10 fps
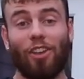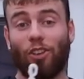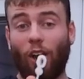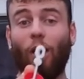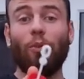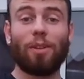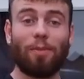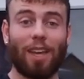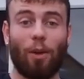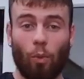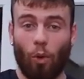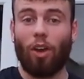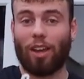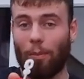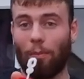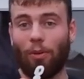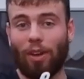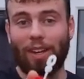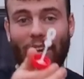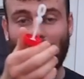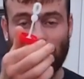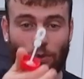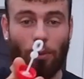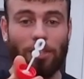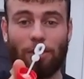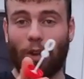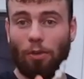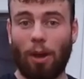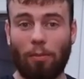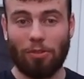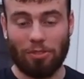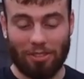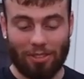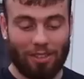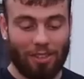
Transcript: You're holding me at water gun point and you want me to blow bubbles.